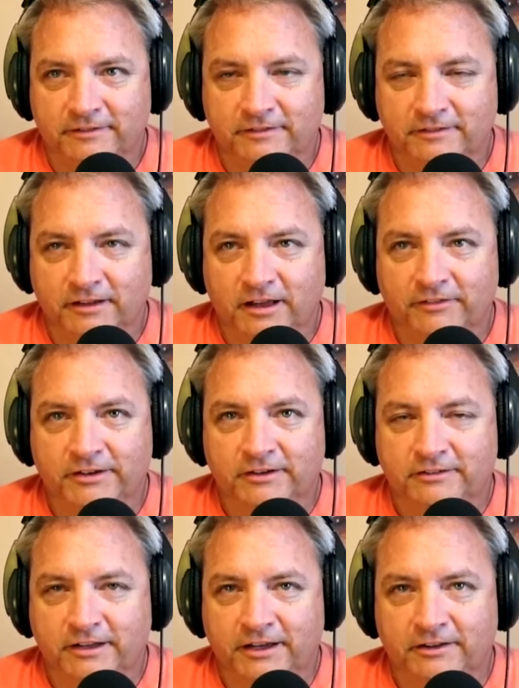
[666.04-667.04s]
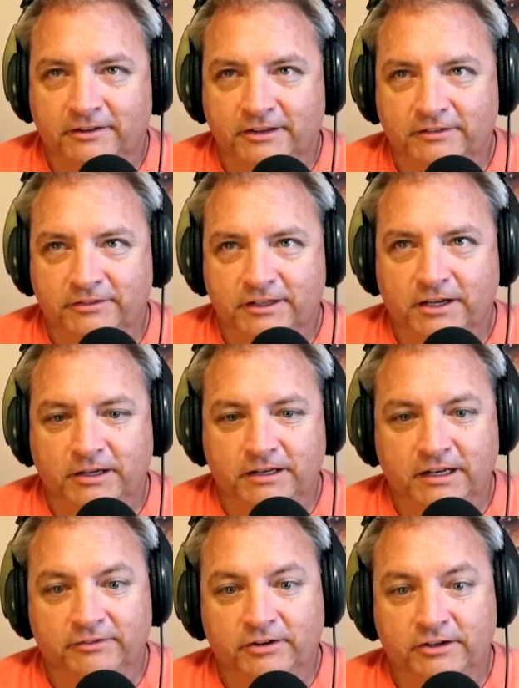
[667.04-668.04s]
loving to sail, even though he'd
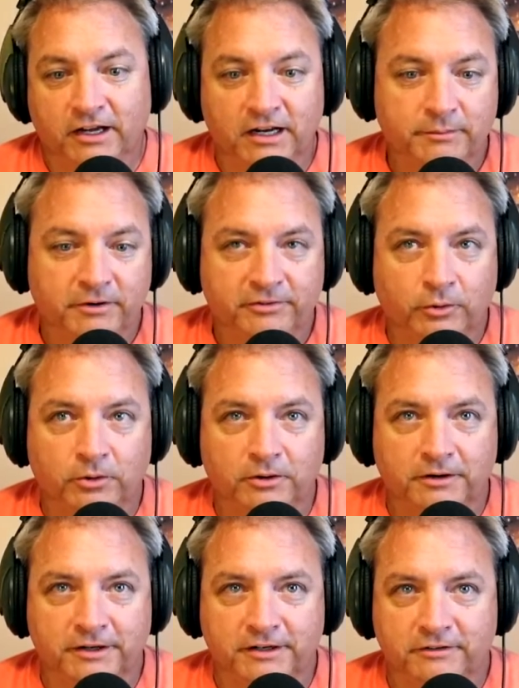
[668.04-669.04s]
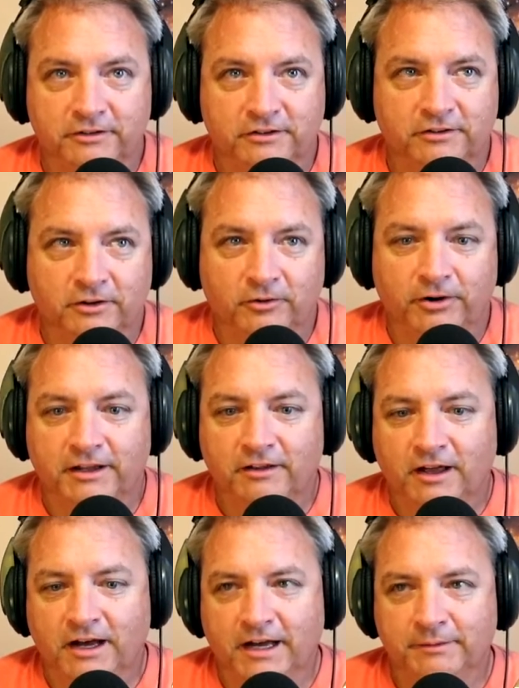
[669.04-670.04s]
never done it before, and just learning a
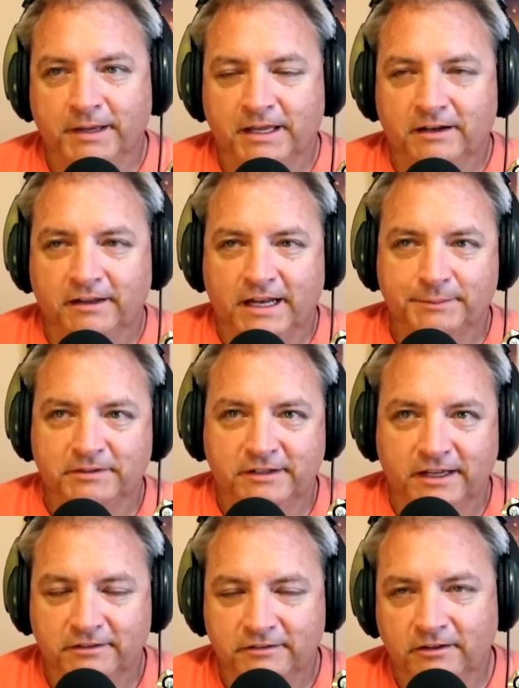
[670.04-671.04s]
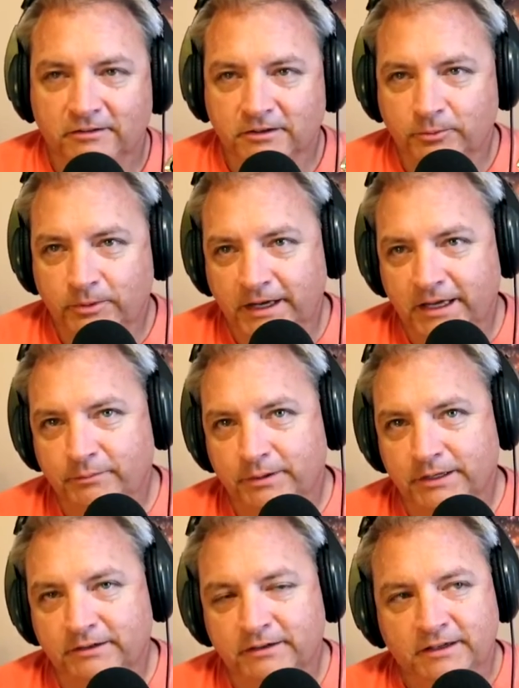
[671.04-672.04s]
lot, making a lot of mistakes along the way.
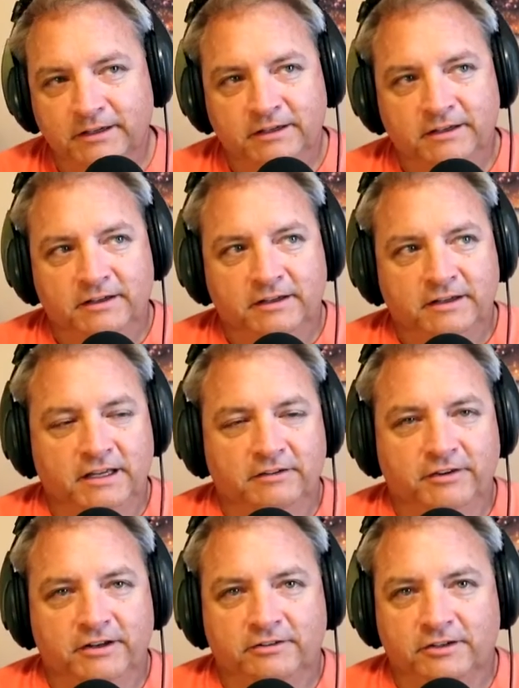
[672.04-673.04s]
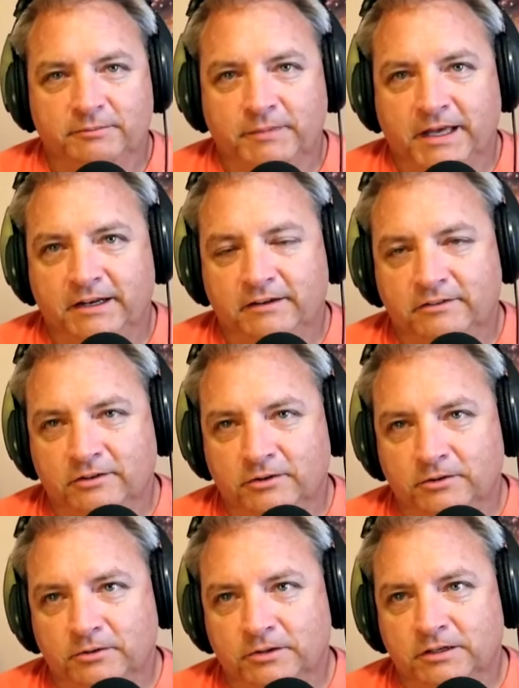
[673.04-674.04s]
But he eventually made it
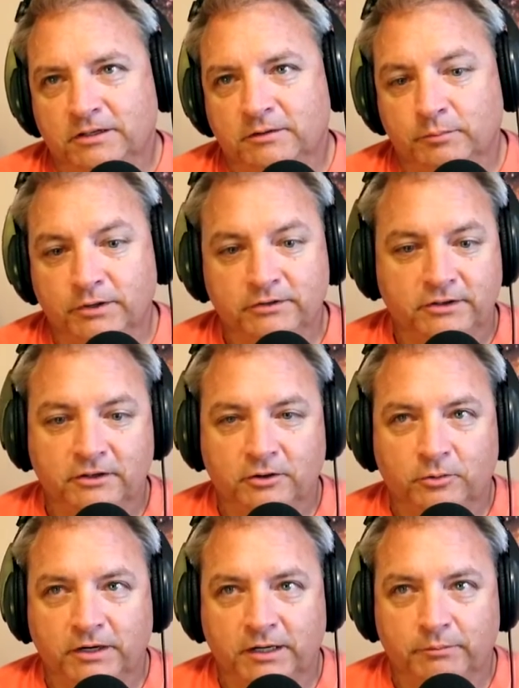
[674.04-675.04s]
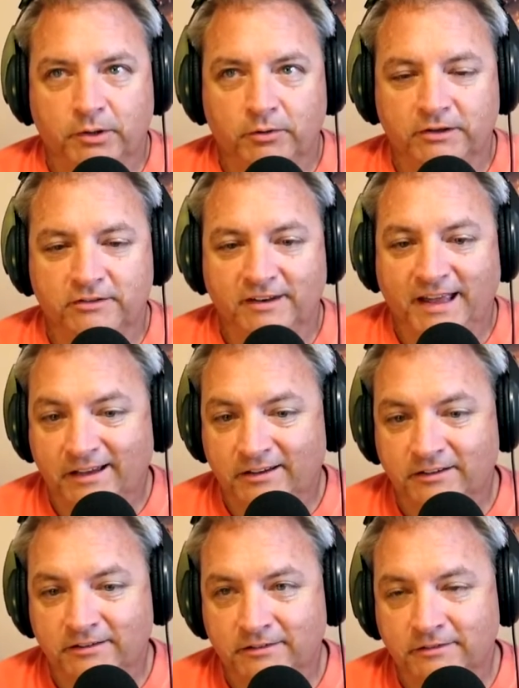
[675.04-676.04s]
to Brazil, where he broke his neck.
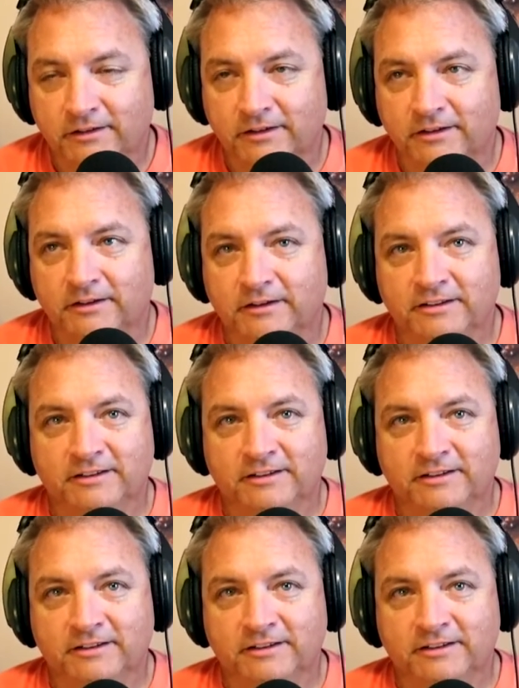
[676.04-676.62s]
Uh,